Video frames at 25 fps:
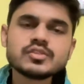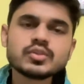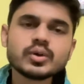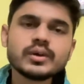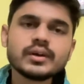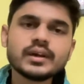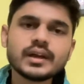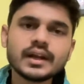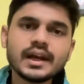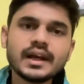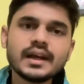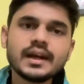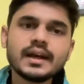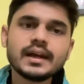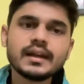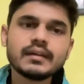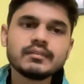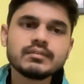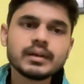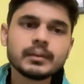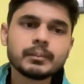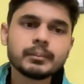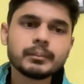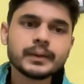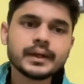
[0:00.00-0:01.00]
on Trade and
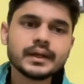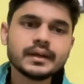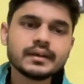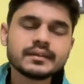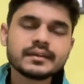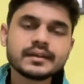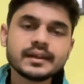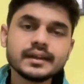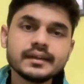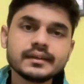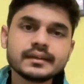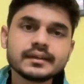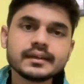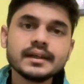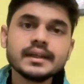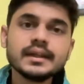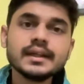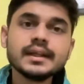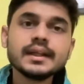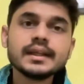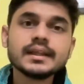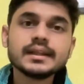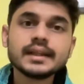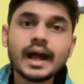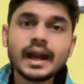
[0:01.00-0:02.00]
Development says
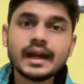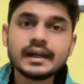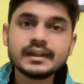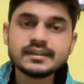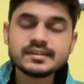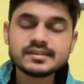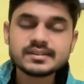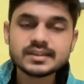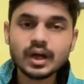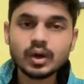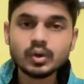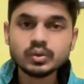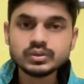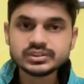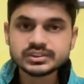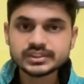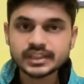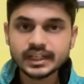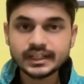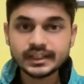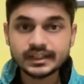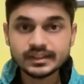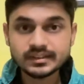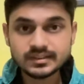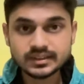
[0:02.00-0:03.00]
that the South
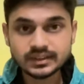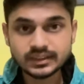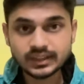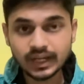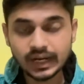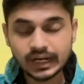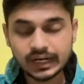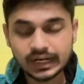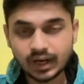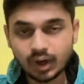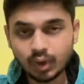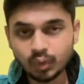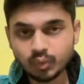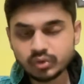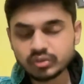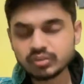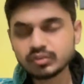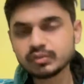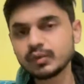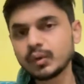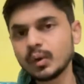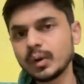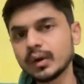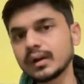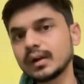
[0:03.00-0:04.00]
China Sea accounts
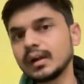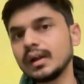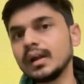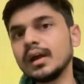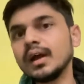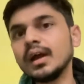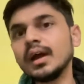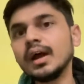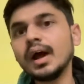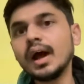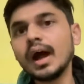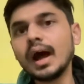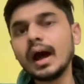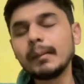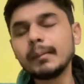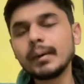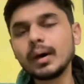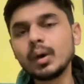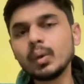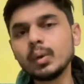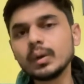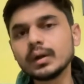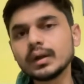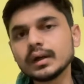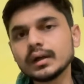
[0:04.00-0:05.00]
for
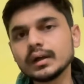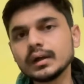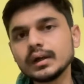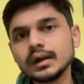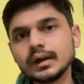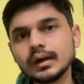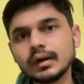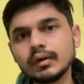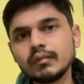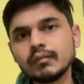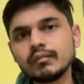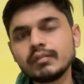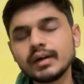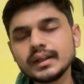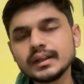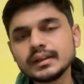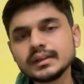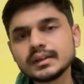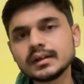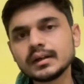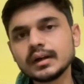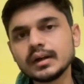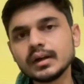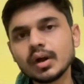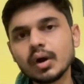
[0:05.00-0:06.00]
about
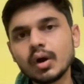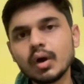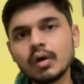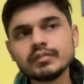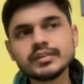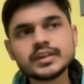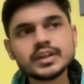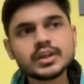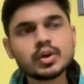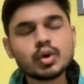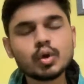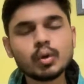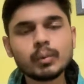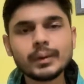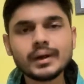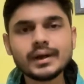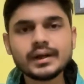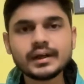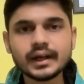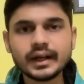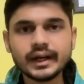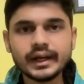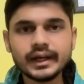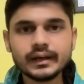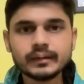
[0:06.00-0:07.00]
1/3 of the global
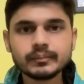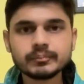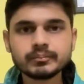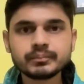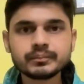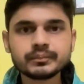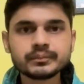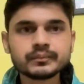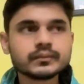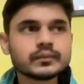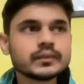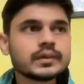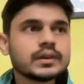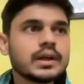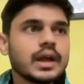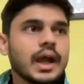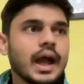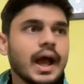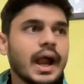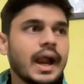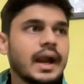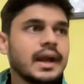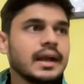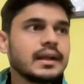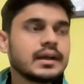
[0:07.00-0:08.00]
trade
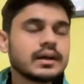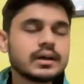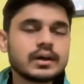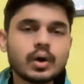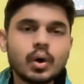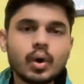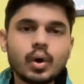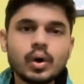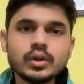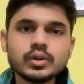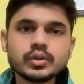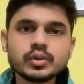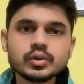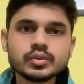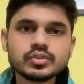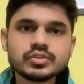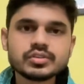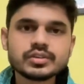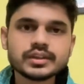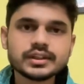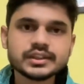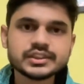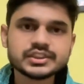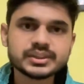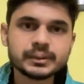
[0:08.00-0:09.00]
and all those
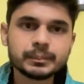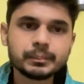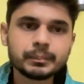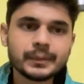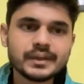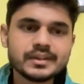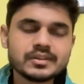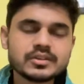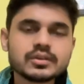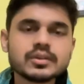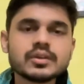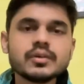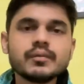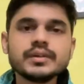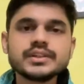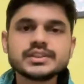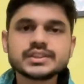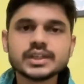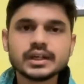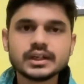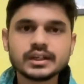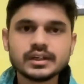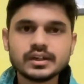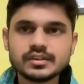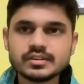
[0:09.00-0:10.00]
shipments which
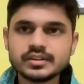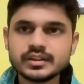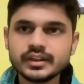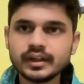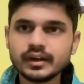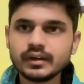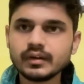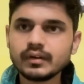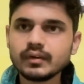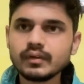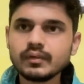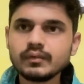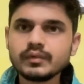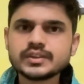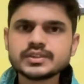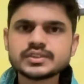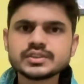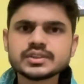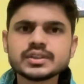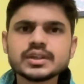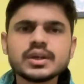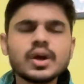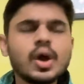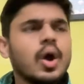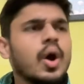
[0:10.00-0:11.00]
occurs there,
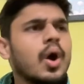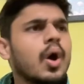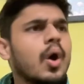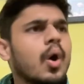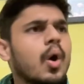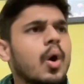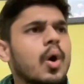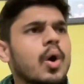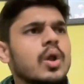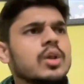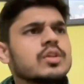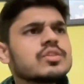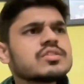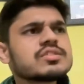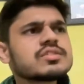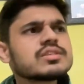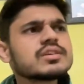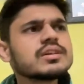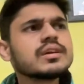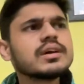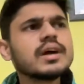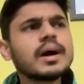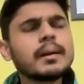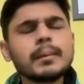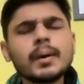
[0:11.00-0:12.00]
which hauls
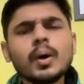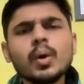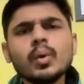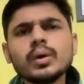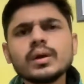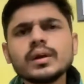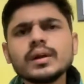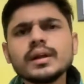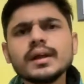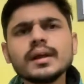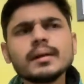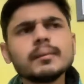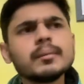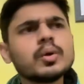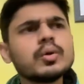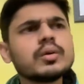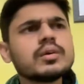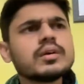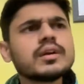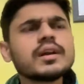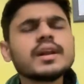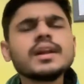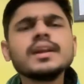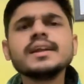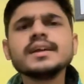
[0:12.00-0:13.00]
near about
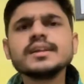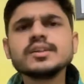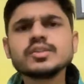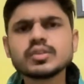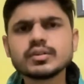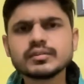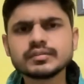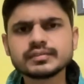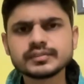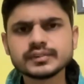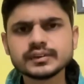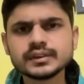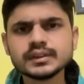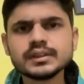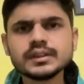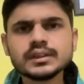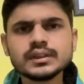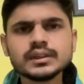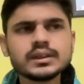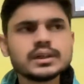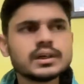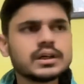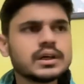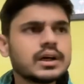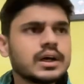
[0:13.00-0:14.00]
trillions of
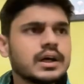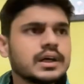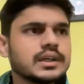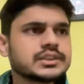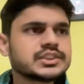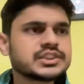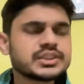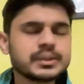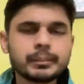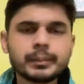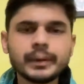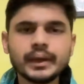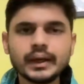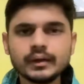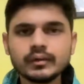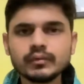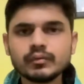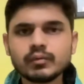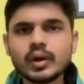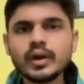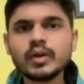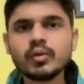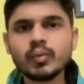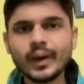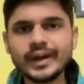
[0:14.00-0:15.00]
shipping,
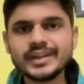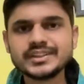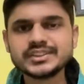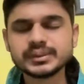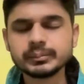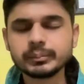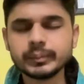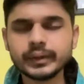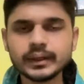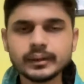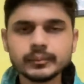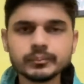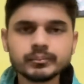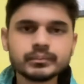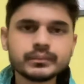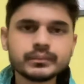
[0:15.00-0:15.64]
worldwide shipping.